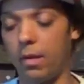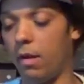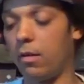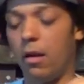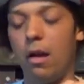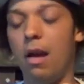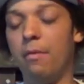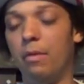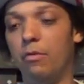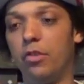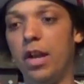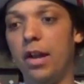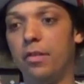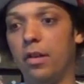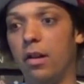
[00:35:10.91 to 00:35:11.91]
I, got, I haven't even
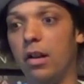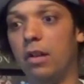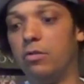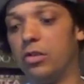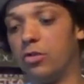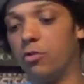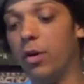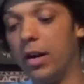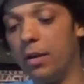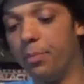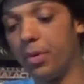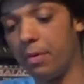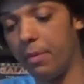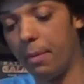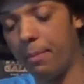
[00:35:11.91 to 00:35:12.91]
checked it. I literally just quickly
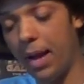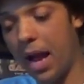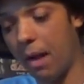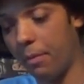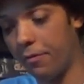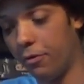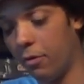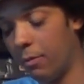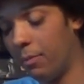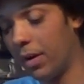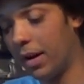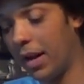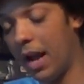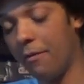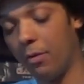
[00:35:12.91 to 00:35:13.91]
put it in my bag before
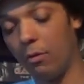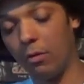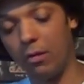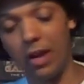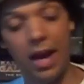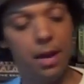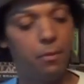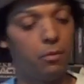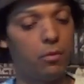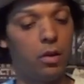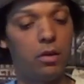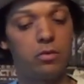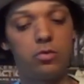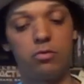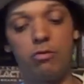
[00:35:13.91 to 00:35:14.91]
bloody everyone came,
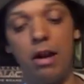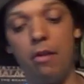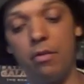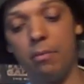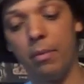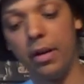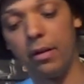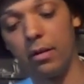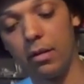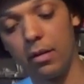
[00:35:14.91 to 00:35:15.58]
like, surrounded me.